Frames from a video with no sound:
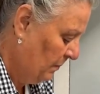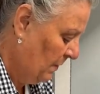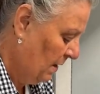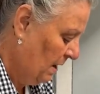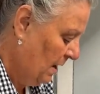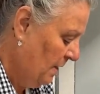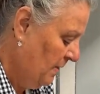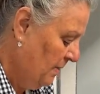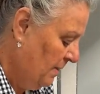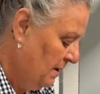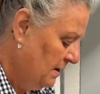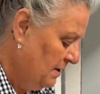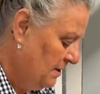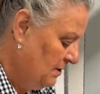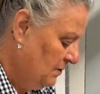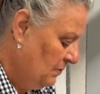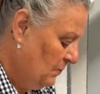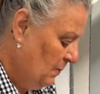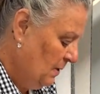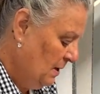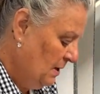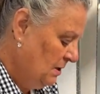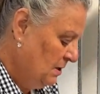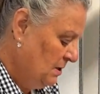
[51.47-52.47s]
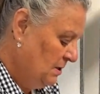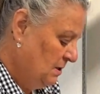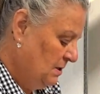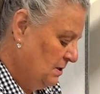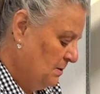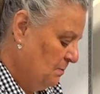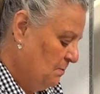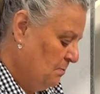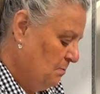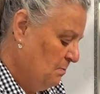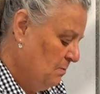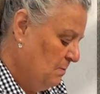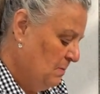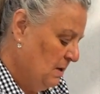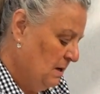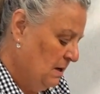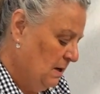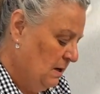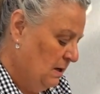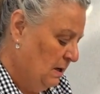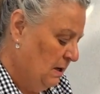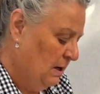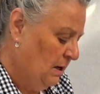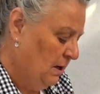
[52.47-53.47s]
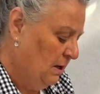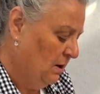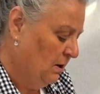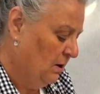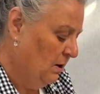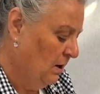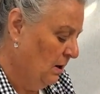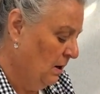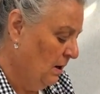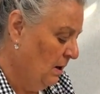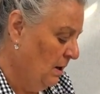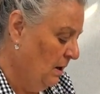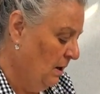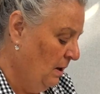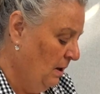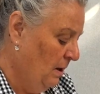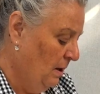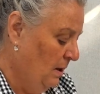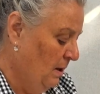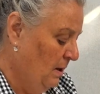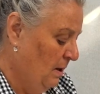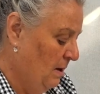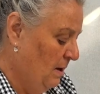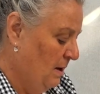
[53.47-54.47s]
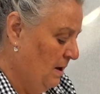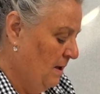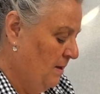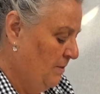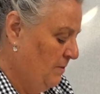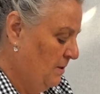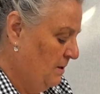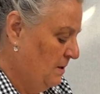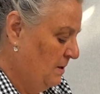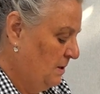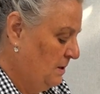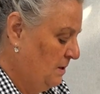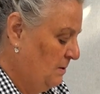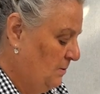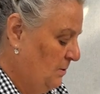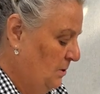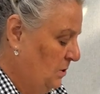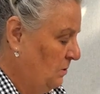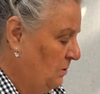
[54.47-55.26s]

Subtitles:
And then spend just a minute here at the tibial